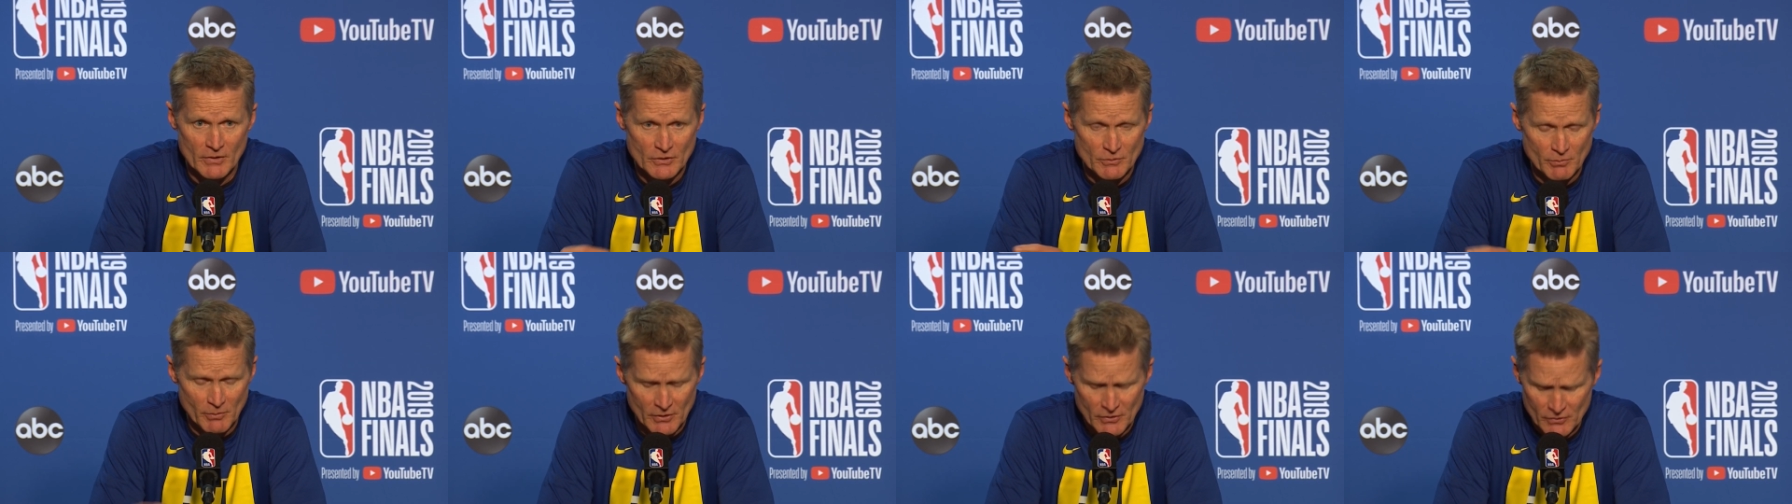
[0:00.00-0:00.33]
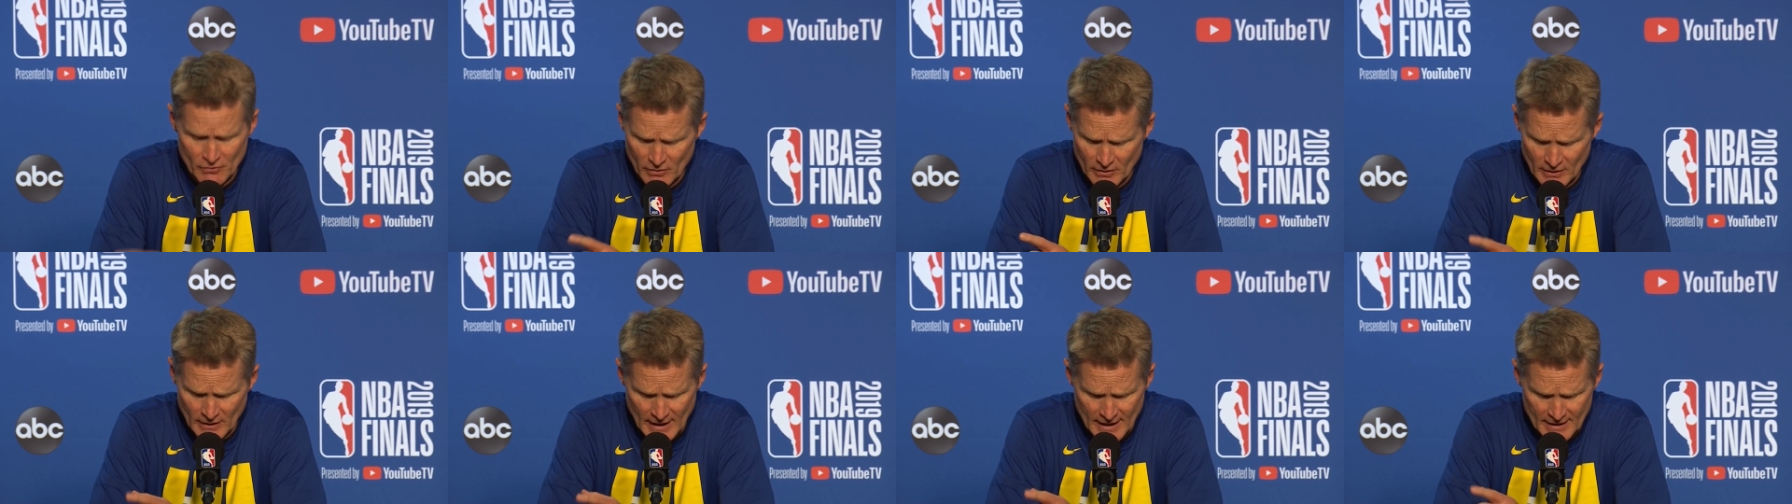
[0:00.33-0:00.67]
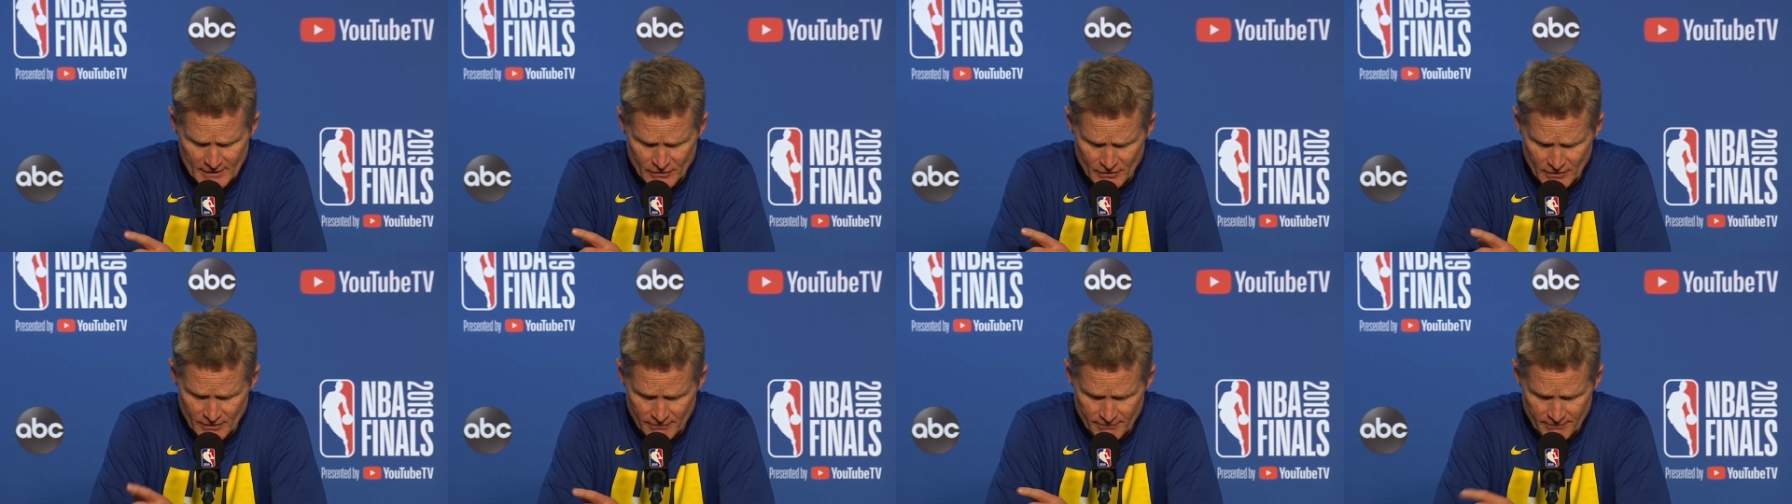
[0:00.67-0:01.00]
He's been doing
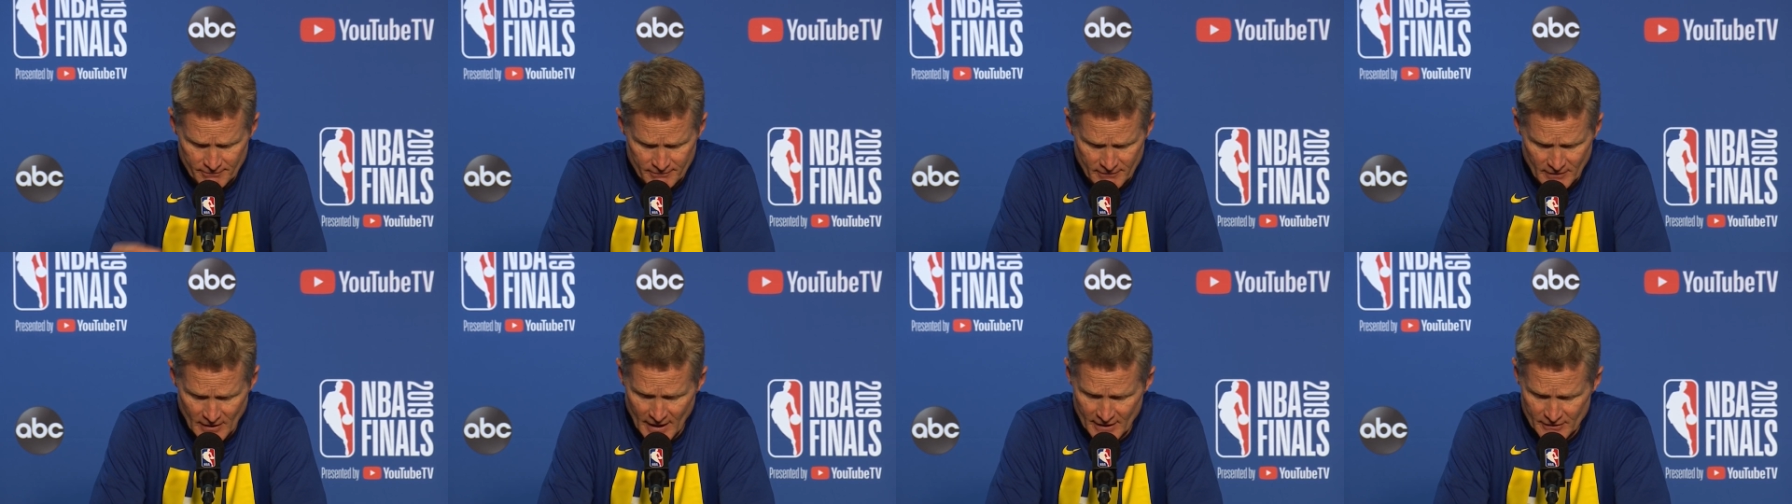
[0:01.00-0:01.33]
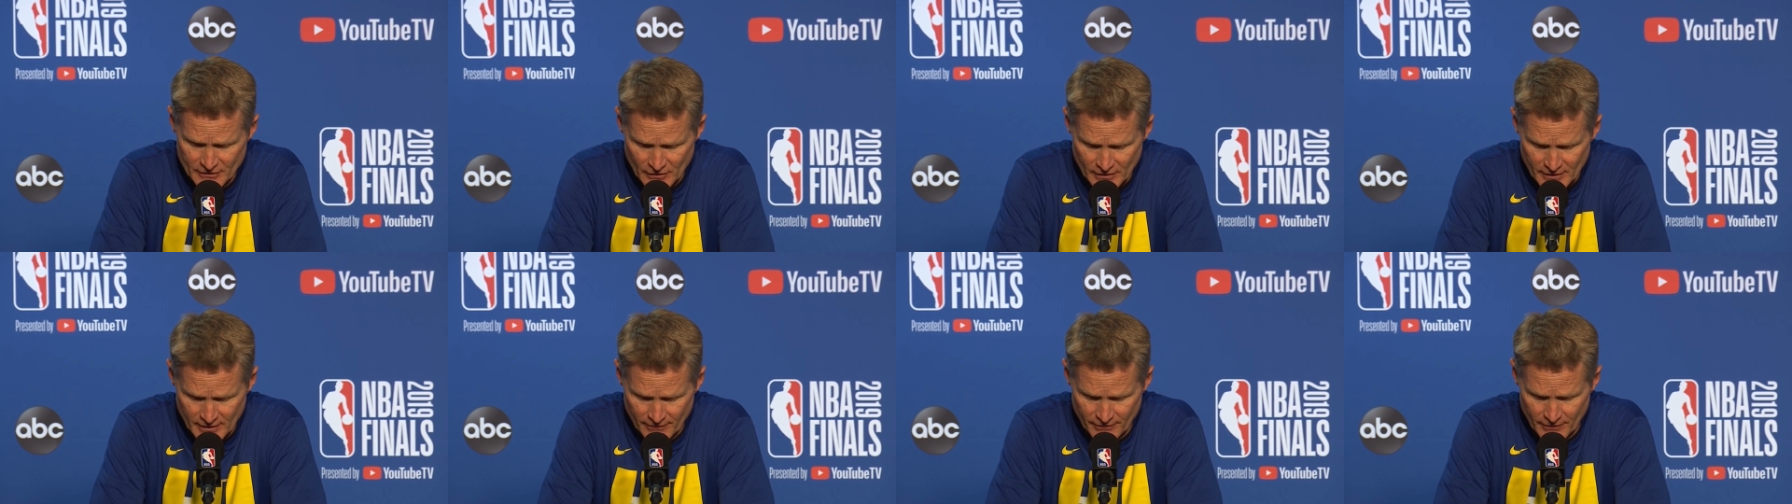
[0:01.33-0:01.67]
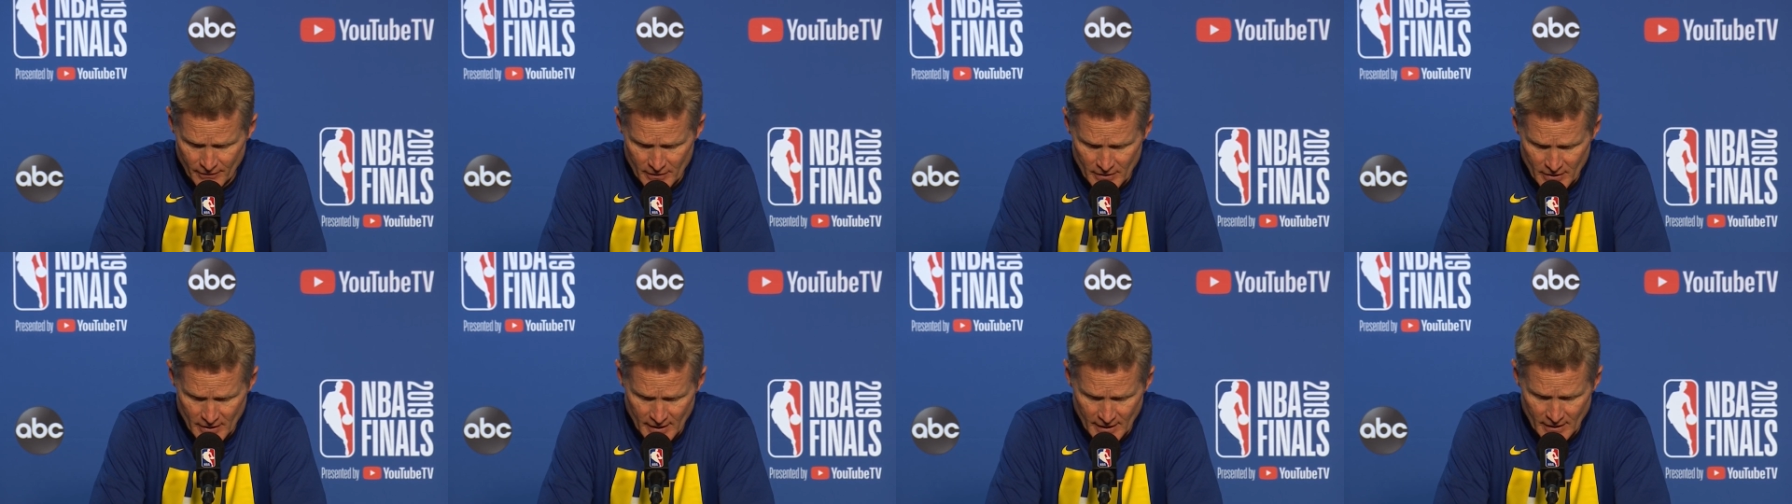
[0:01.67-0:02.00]
lots of lots of
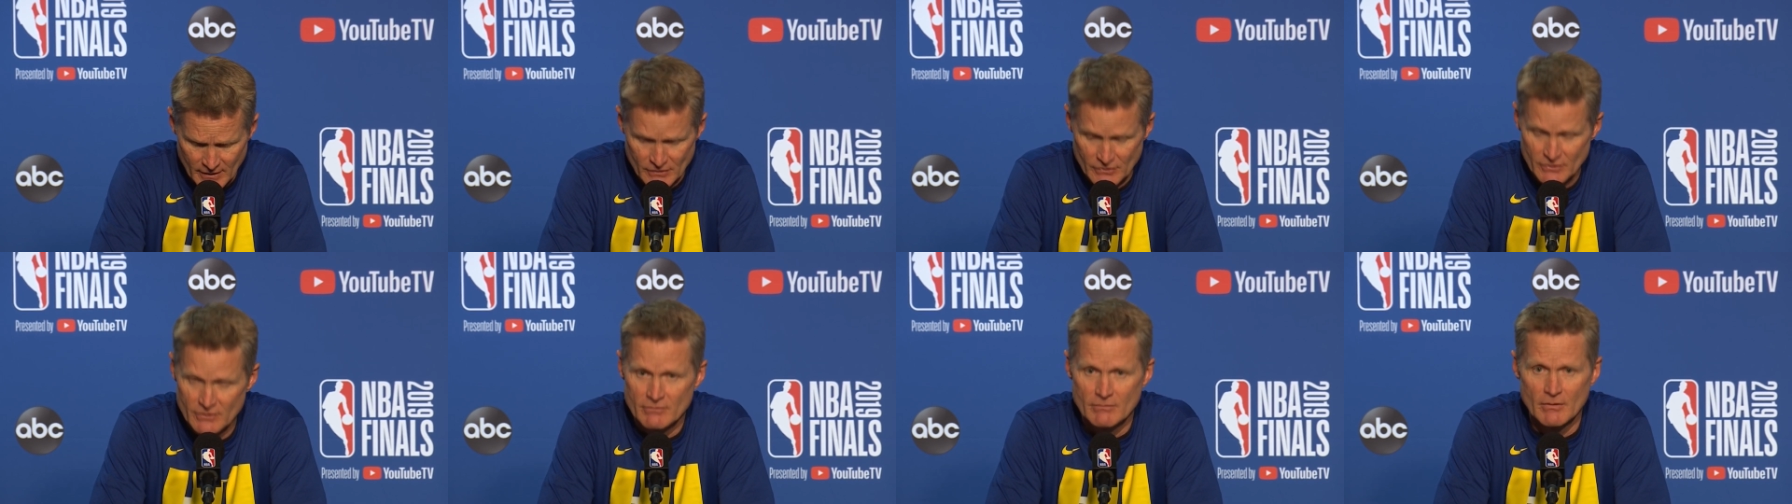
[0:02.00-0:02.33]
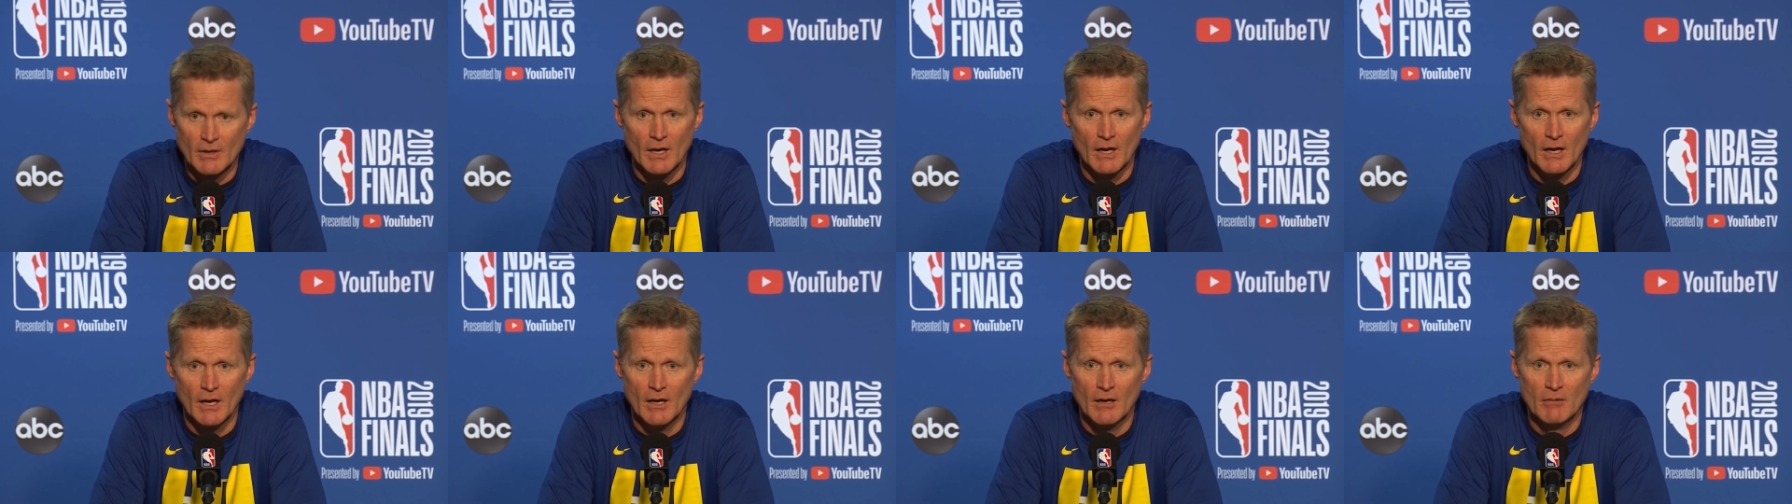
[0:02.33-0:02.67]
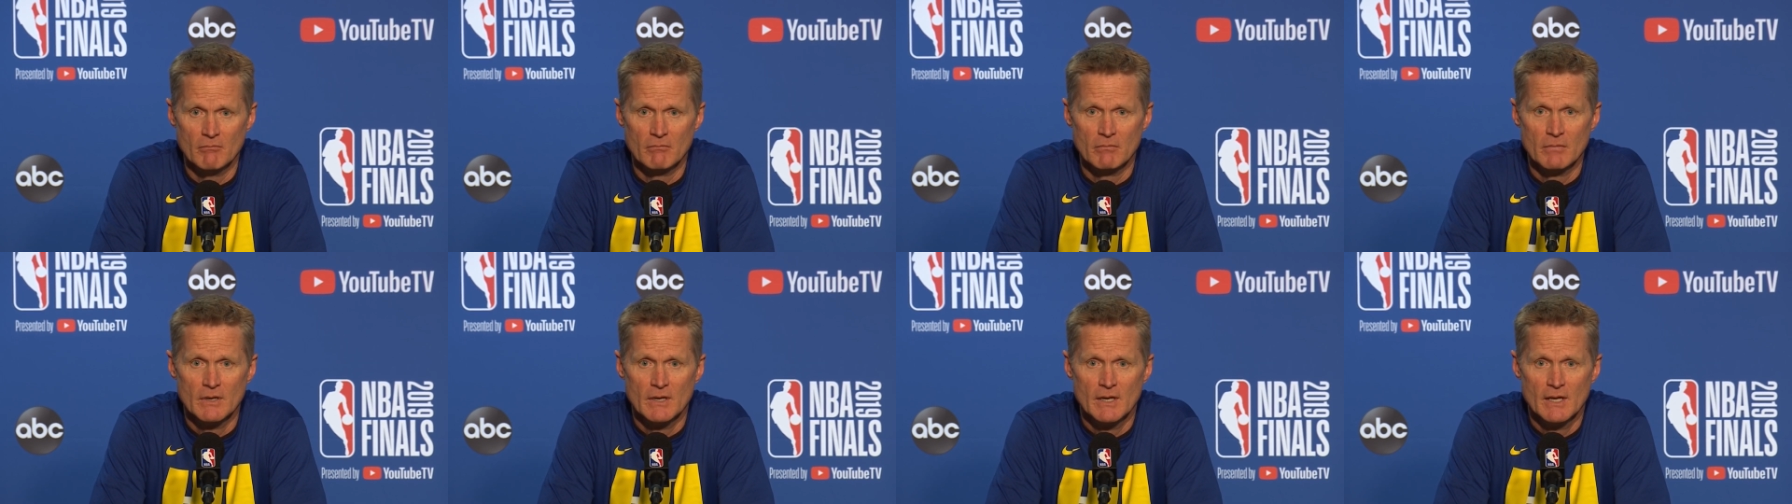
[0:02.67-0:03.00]
different things.
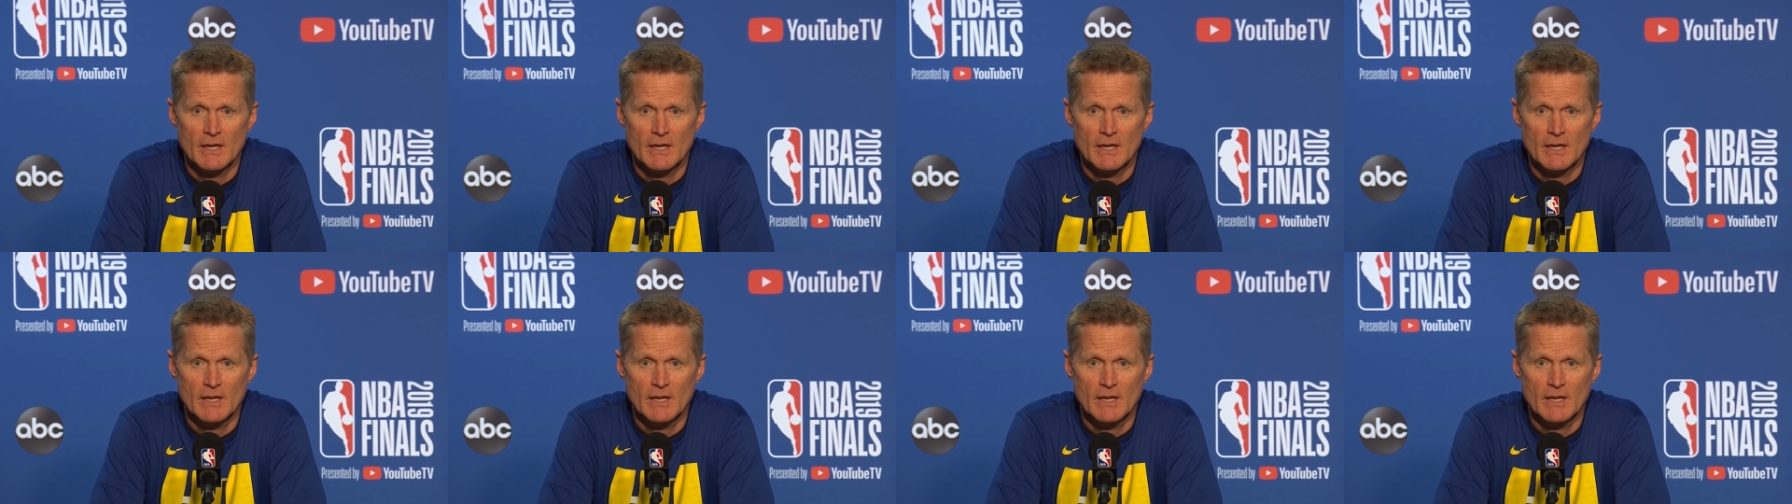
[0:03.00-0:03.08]
Um,